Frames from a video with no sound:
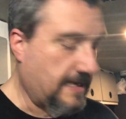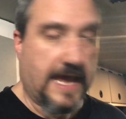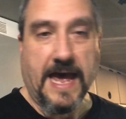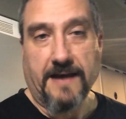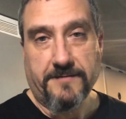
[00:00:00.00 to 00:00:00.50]

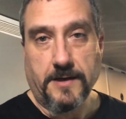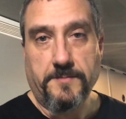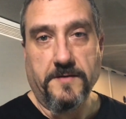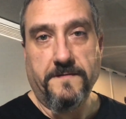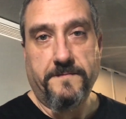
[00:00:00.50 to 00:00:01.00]
a 1/2
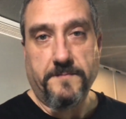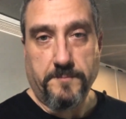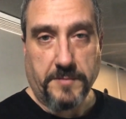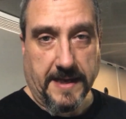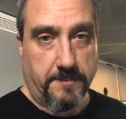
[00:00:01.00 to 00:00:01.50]
cup of
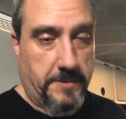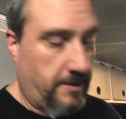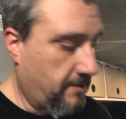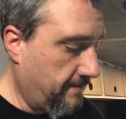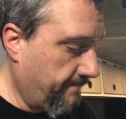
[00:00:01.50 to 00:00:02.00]
plant
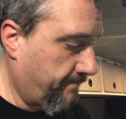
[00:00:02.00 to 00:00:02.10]
milk,